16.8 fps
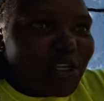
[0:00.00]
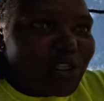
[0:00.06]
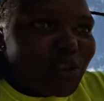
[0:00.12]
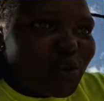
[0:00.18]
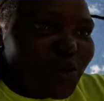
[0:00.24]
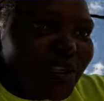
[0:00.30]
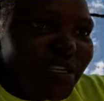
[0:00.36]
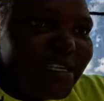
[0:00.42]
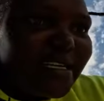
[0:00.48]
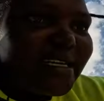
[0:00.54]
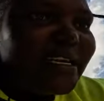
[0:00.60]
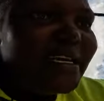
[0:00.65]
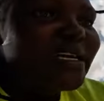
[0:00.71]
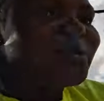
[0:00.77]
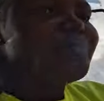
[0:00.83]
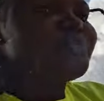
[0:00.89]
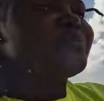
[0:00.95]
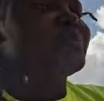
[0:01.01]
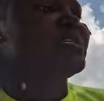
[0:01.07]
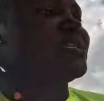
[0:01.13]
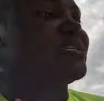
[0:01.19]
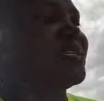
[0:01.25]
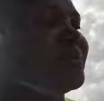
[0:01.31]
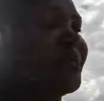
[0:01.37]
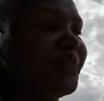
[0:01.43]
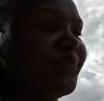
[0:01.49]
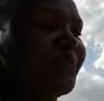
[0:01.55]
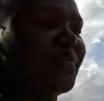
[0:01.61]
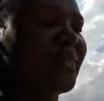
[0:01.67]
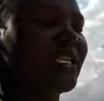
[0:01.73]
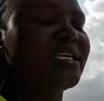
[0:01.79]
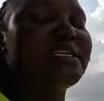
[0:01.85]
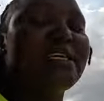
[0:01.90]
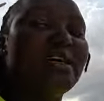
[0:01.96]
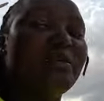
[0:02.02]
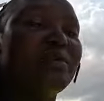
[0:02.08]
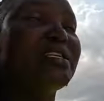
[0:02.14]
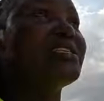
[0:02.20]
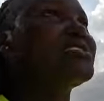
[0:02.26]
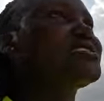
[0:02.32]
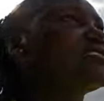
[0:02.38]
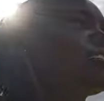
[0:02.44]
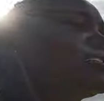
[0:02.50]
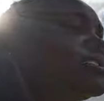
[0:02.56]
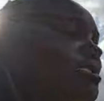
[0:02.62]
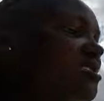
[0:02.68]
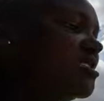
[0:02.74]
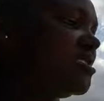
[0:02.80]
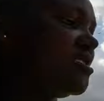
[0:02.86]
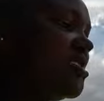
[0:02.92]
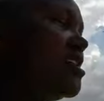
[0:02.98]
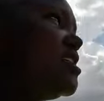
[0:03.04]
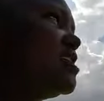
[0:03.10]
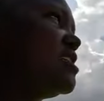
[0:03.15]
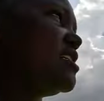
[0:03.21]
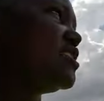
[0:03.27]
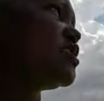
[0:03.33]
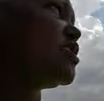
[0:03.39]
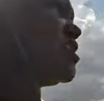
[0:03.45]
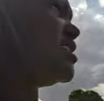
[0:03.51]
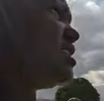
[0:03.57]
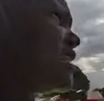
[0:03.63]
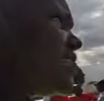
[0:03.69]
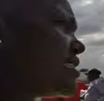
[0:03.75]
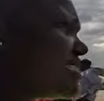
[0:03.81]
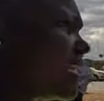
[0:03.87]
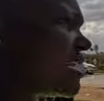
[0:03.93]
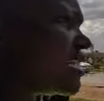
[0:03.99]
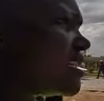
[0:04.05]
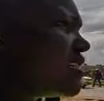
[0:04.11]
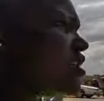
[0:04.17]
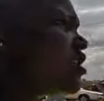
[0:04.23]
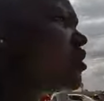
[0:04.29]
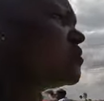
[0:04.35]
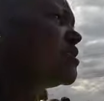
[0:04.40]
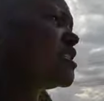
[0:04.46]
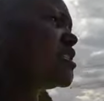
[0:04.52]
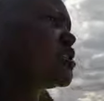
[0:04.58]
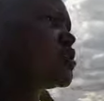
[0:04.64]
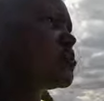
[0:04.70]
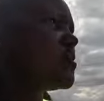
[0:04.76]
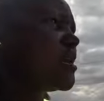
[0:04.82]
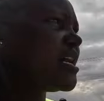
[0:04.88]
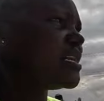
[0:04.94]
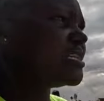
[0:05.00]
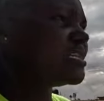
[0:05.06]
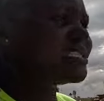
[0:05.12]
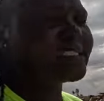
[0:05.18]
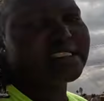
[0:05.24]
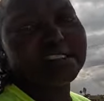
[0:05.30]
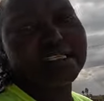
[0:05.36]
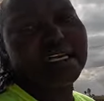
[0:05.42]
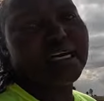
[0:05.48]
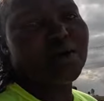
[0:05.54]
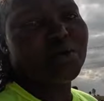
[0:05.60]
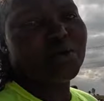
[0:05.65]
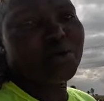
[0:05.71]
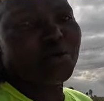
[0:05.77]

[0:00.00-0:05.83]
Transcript: going to really help me. Yeah, when it rains, it's only that I opted to buy it now